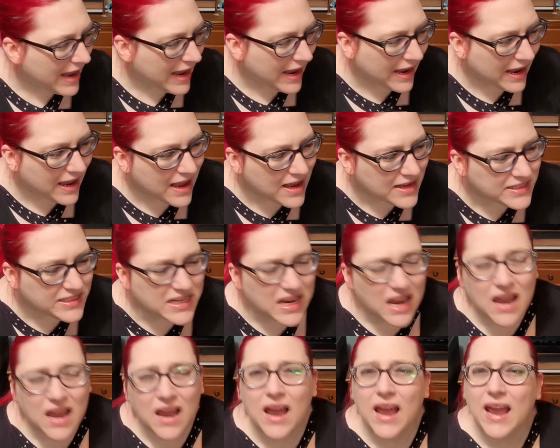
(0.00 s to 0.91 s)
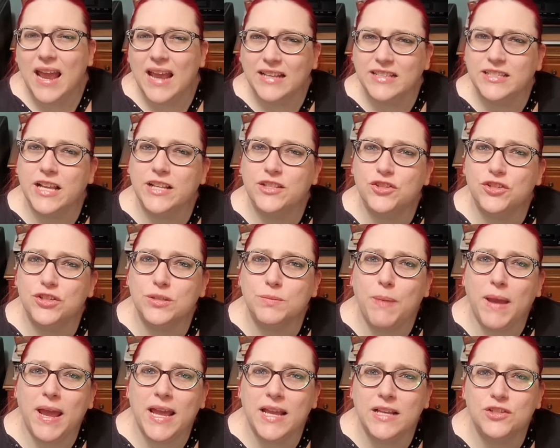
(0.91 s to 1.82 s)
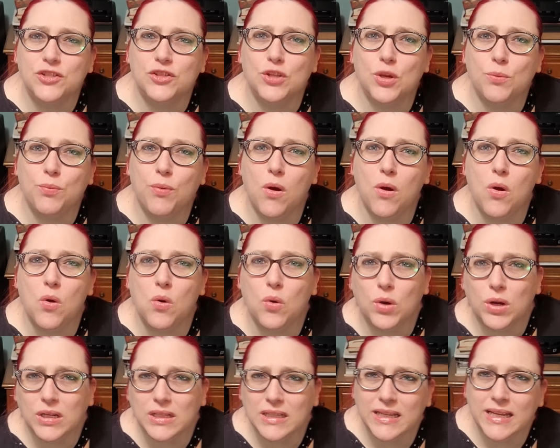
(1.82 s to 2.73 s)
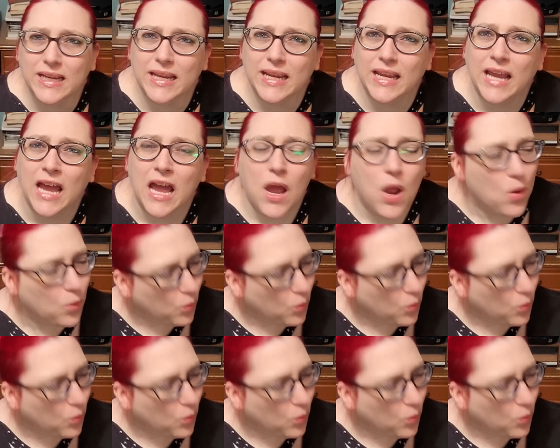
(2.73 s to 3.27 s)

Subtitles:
And it's just paced so poorly.